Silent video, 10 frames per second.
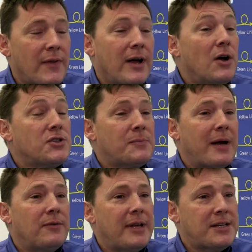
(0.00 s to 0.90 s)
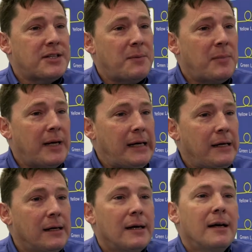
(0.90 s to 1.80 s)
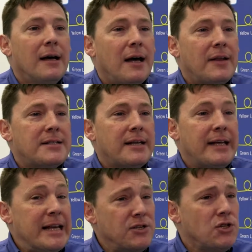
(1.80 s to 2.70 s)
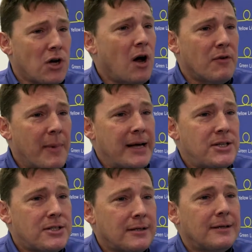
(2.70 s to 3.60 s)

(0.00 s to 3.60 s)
They asked about the SNMP, and they said it isn't Java-based.